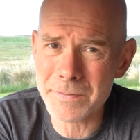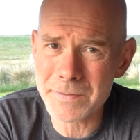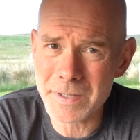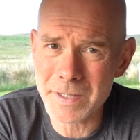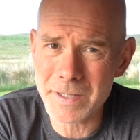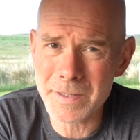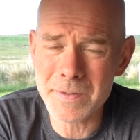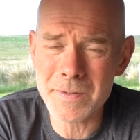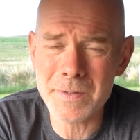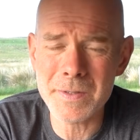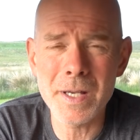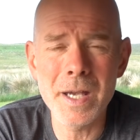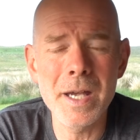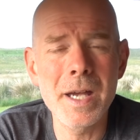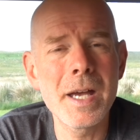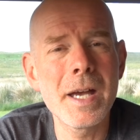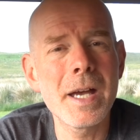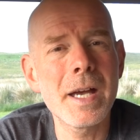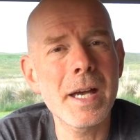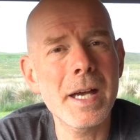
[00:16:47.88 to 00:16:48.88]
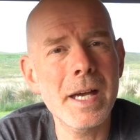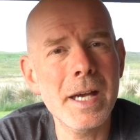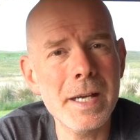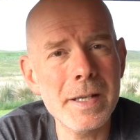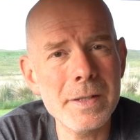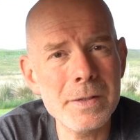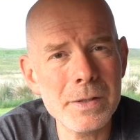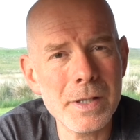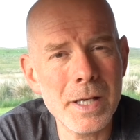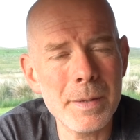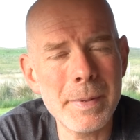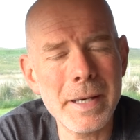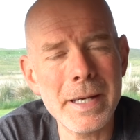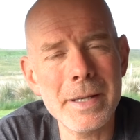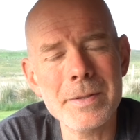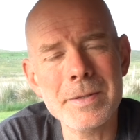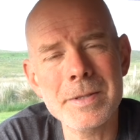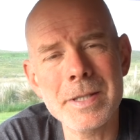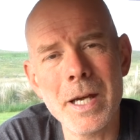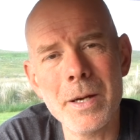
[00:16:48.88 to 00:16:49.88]
tons, and
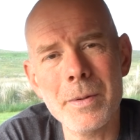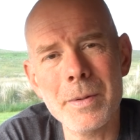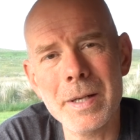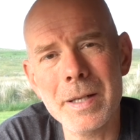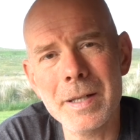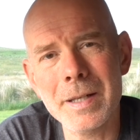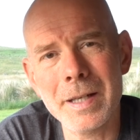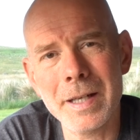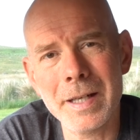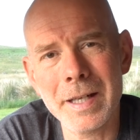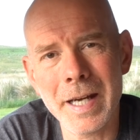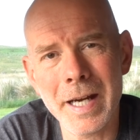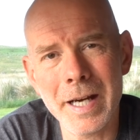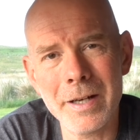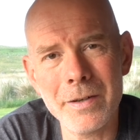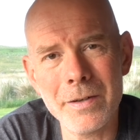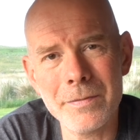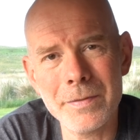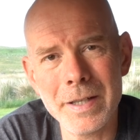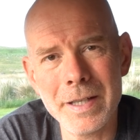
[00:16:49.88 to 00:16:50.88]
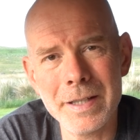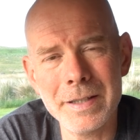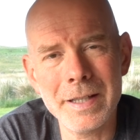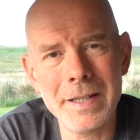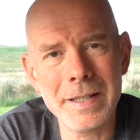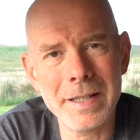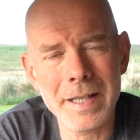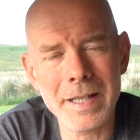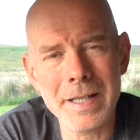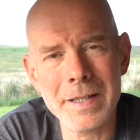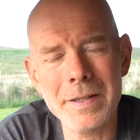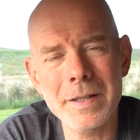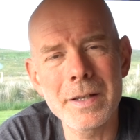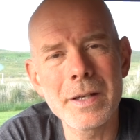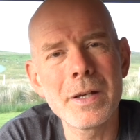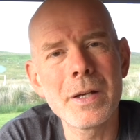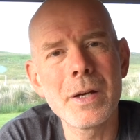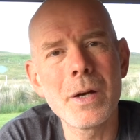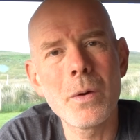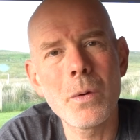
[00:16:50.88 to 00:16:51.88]
about towing a caravan, again,
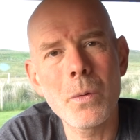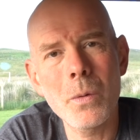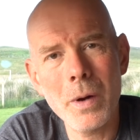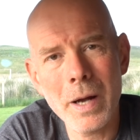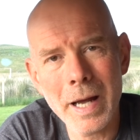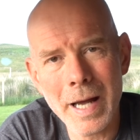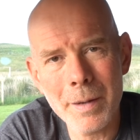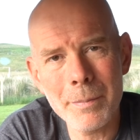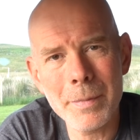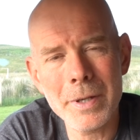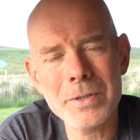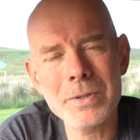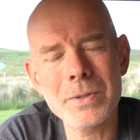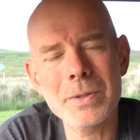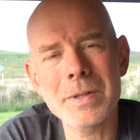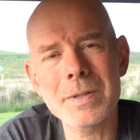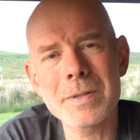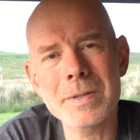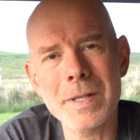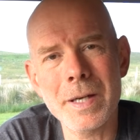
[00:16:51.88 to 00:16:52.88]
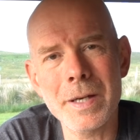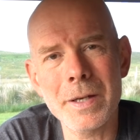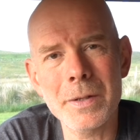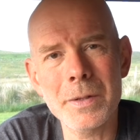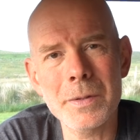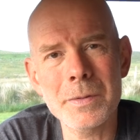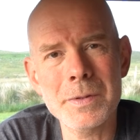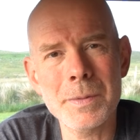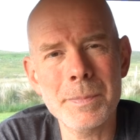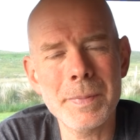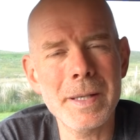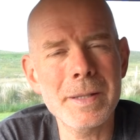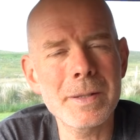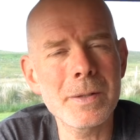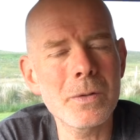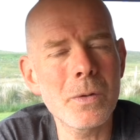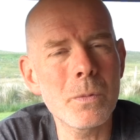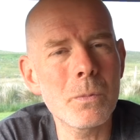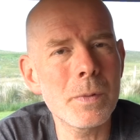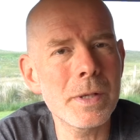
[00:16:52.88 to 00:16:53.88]
how much you can tow depending
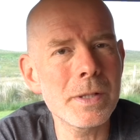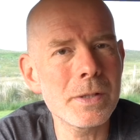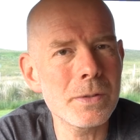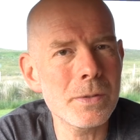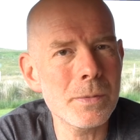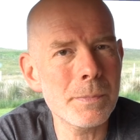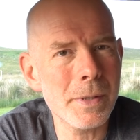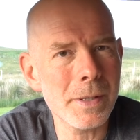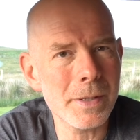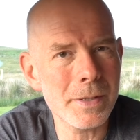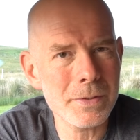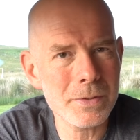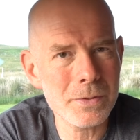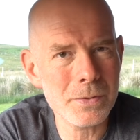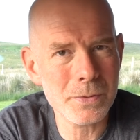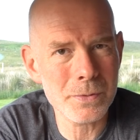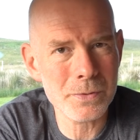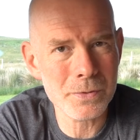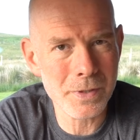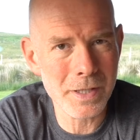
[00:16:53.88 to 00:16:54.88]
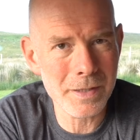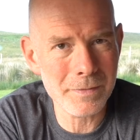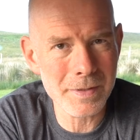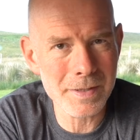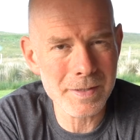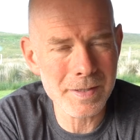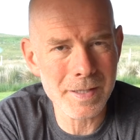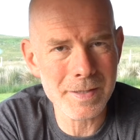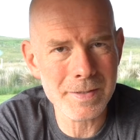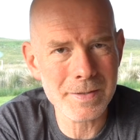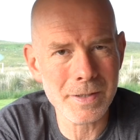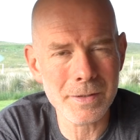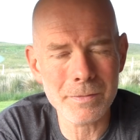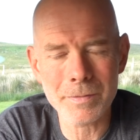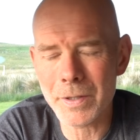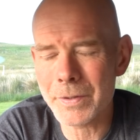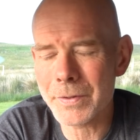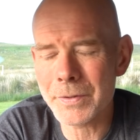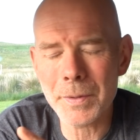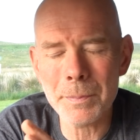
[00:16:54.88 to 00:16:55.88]
on when you passed your driving test. So
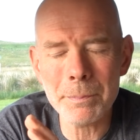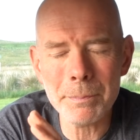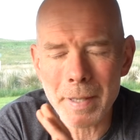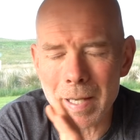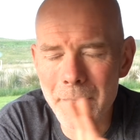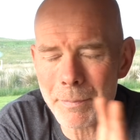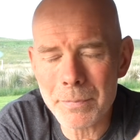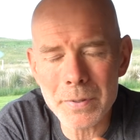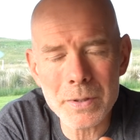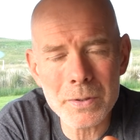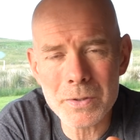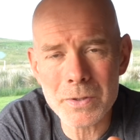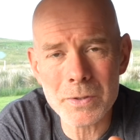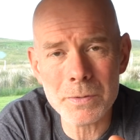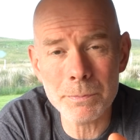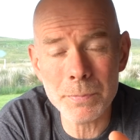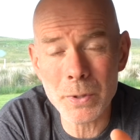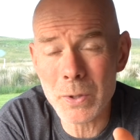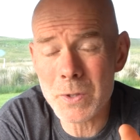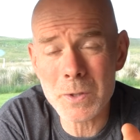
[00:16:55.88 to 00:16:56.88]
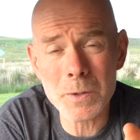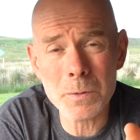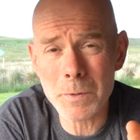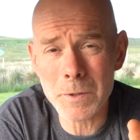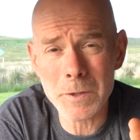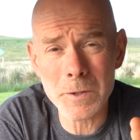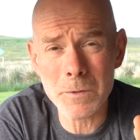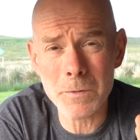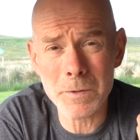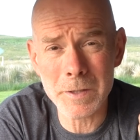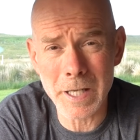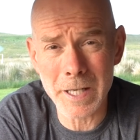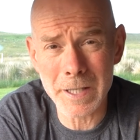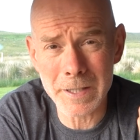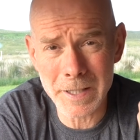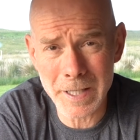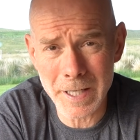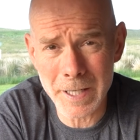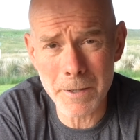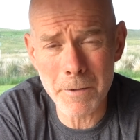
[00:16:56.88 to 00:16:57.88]
rather than bamboozle with you that
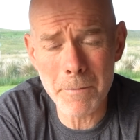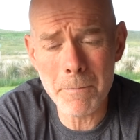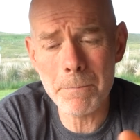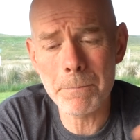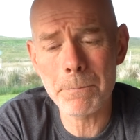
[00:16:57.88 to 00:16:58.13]
now,